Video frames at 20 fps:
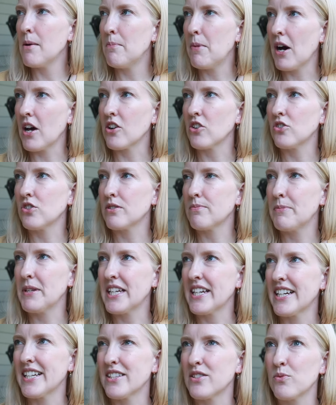bottles
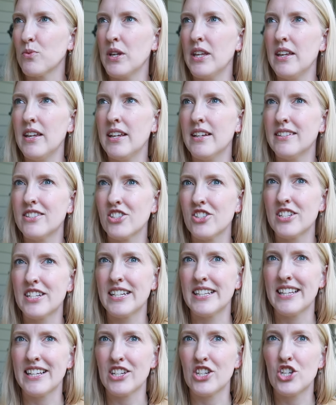because we just
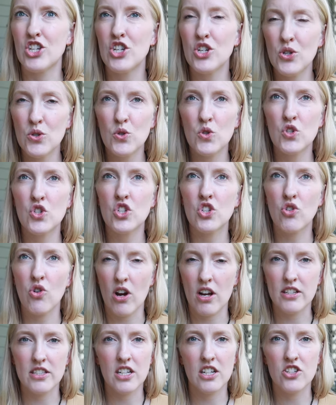did the huge
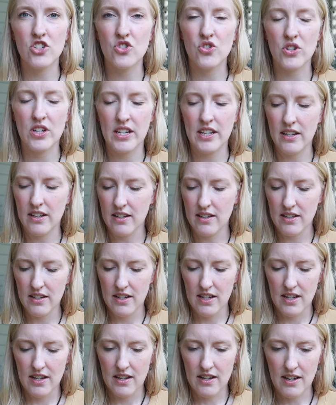cross country
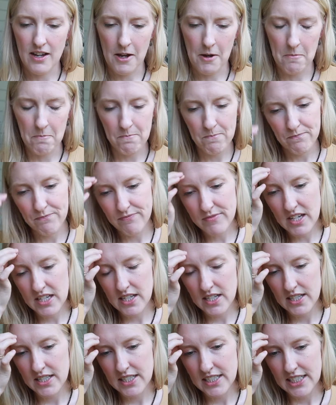um,
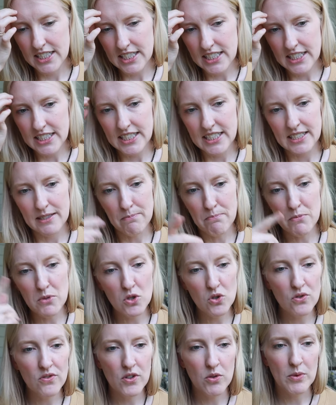
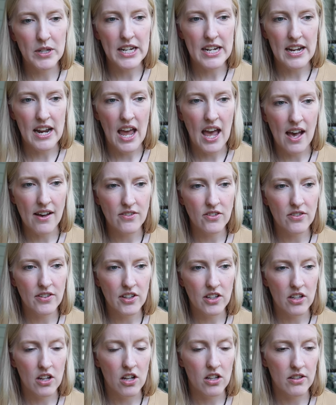move and we didn't have
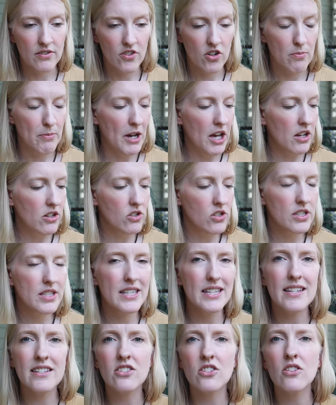all, all, of our bottles.
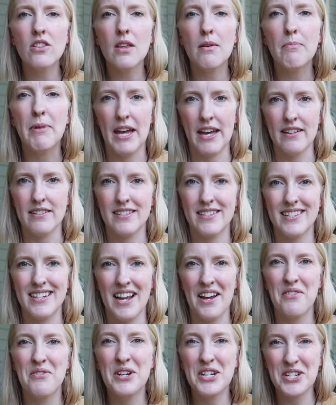These are the best.
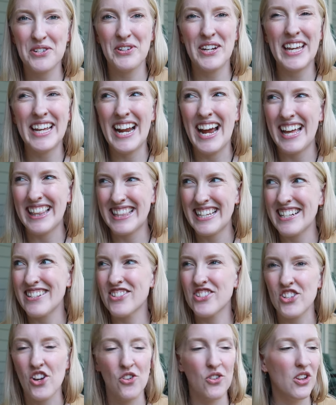I wish we had had
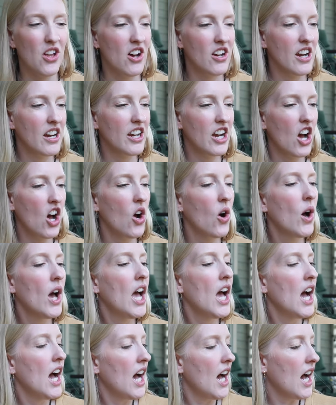these so long ago.
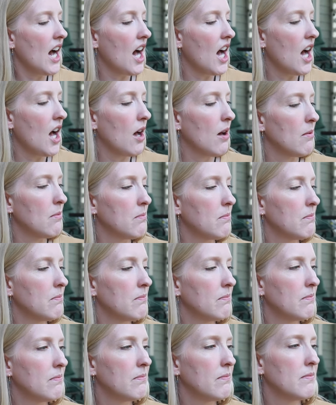Um,
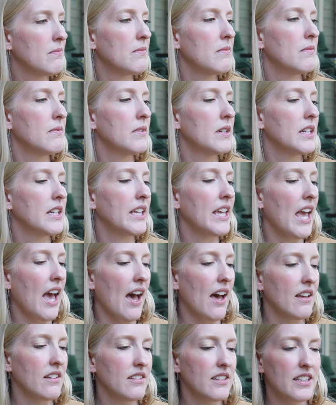
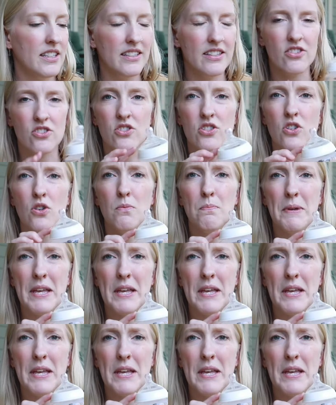yeah, they're so